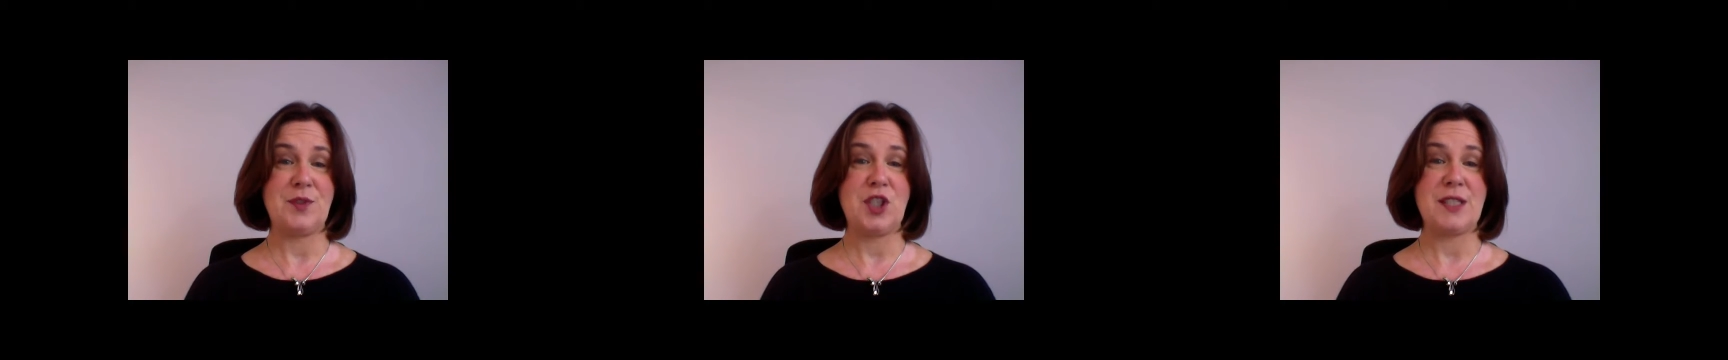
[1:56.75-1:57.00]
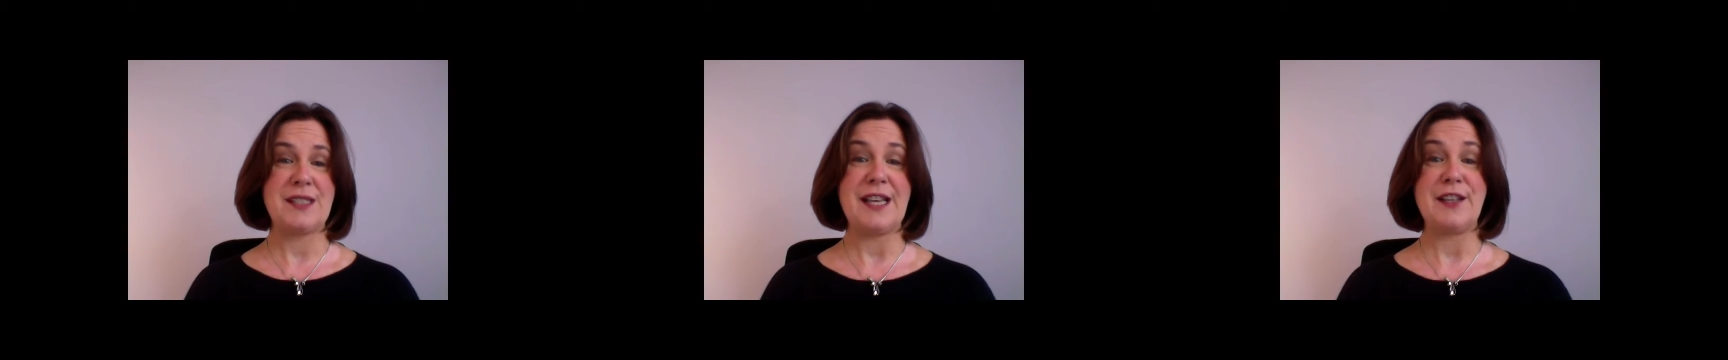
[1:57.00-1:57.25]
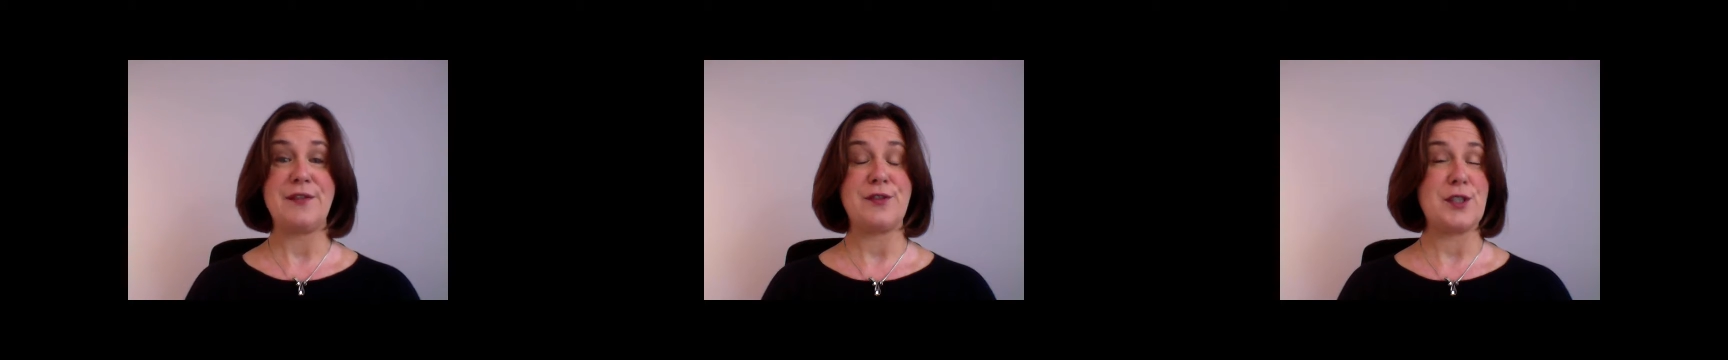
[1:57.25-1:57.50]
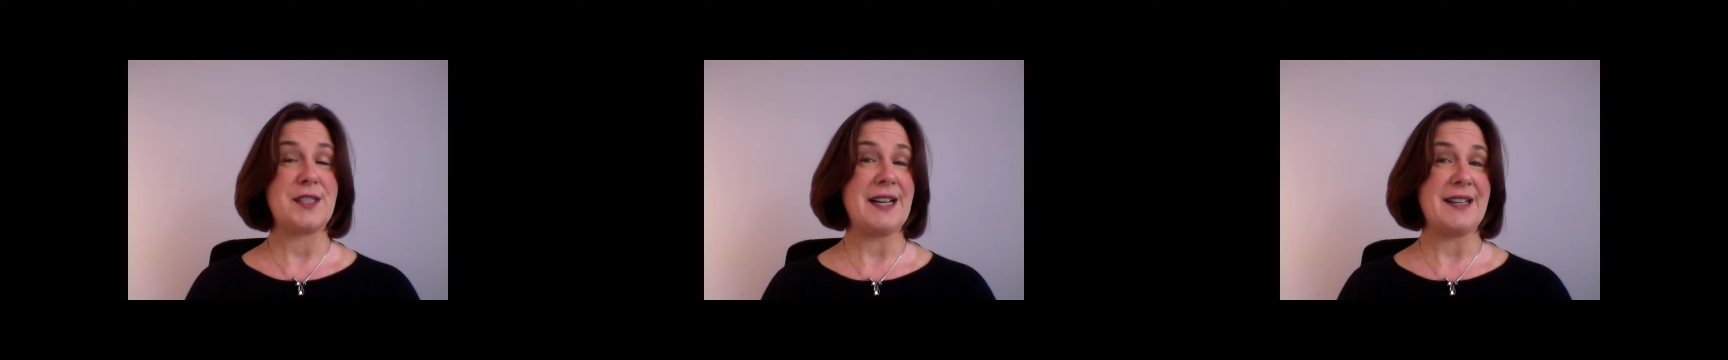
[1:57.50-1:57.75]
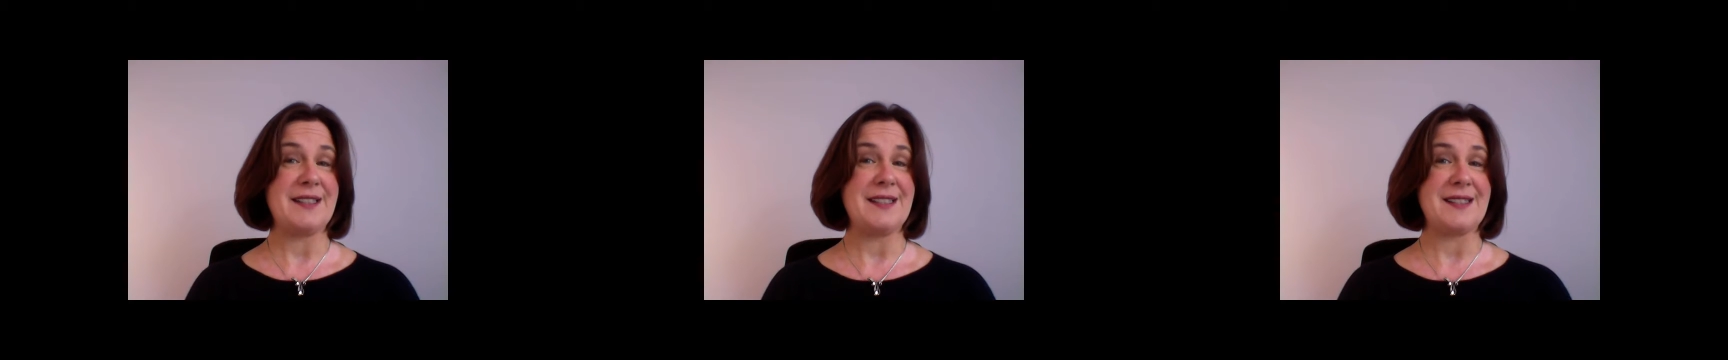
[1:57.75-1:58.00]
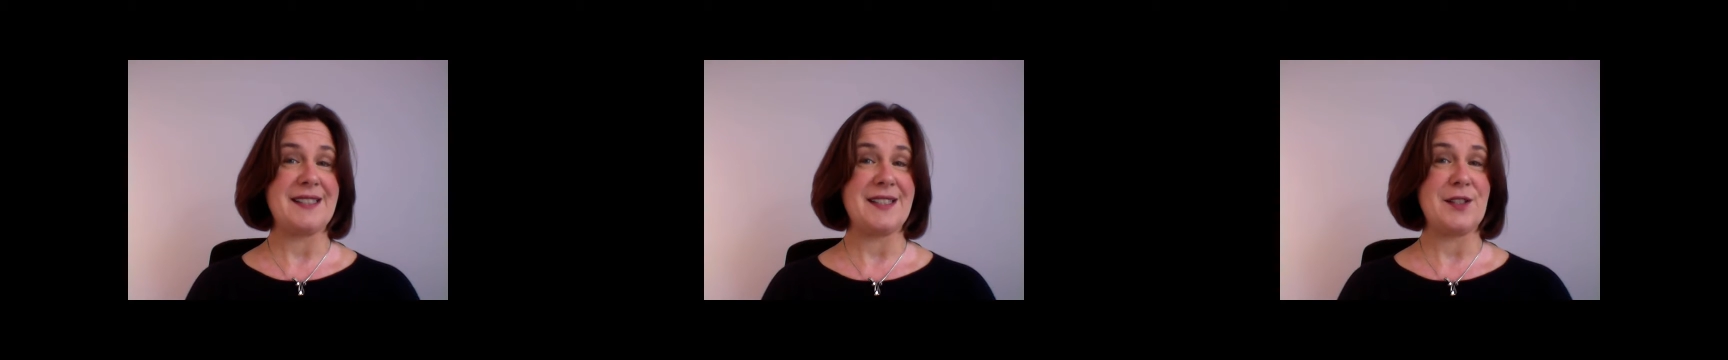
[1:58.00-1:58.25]
just like the first
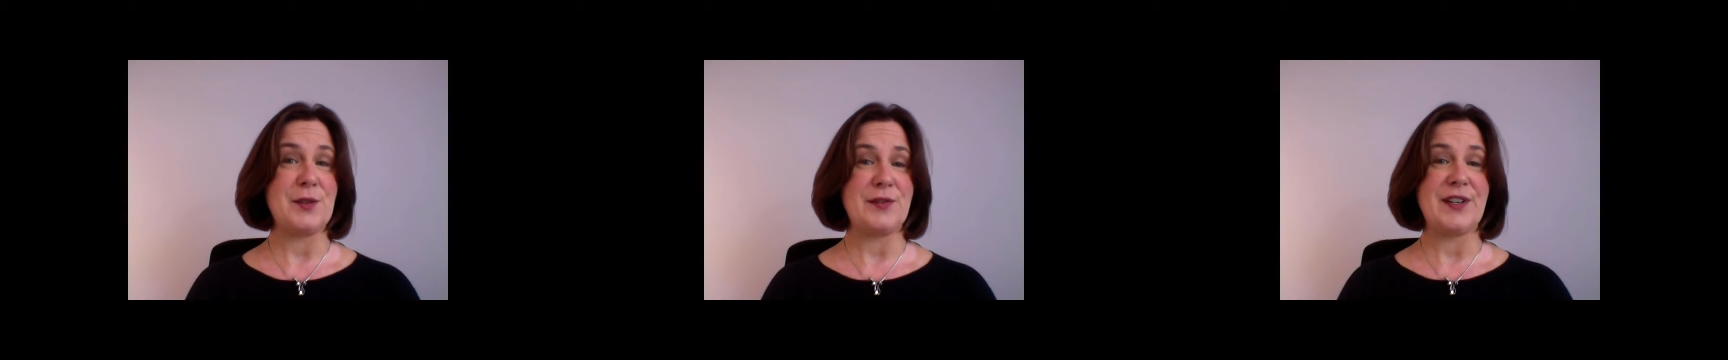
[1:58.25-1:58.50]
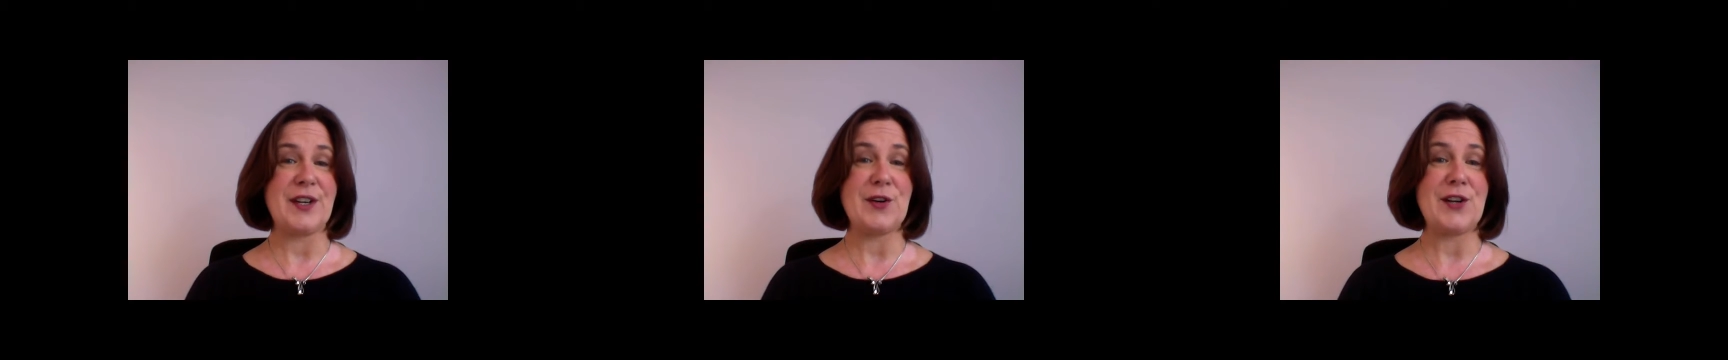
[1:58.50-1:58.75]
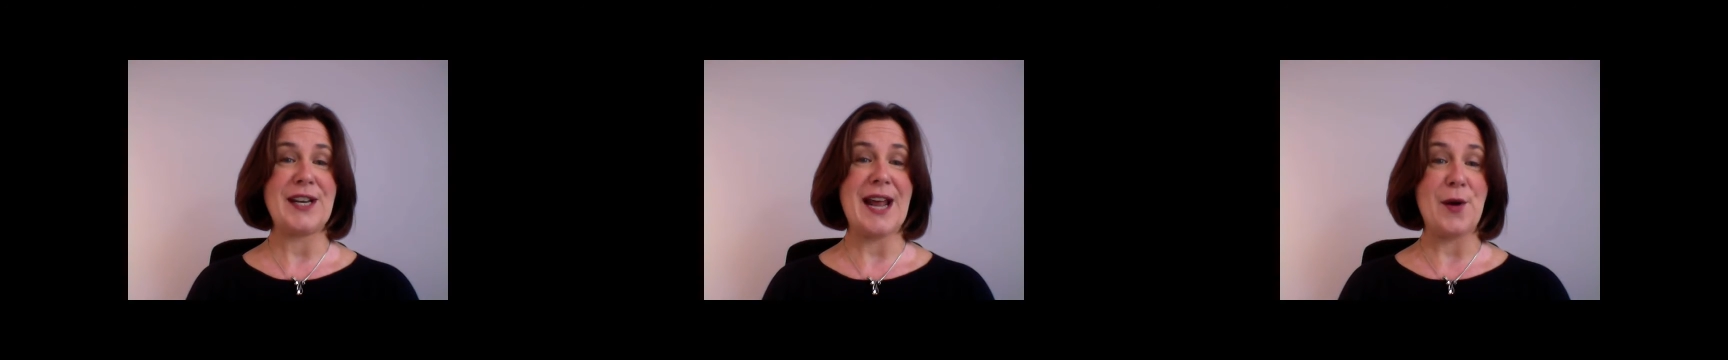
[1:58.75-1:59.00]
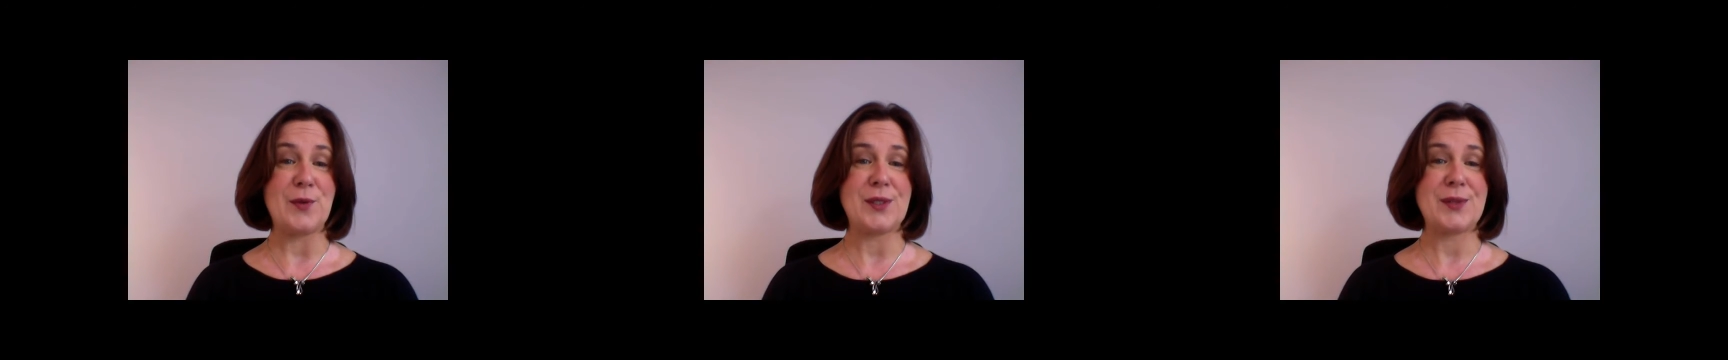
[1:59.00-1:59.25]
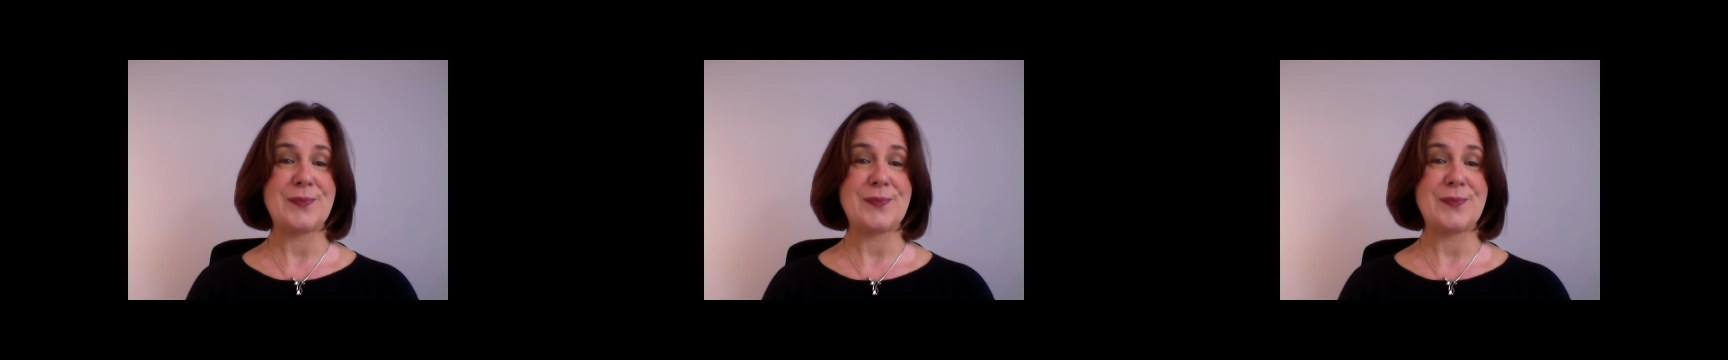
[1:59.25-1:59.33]
scientist did who figured it out.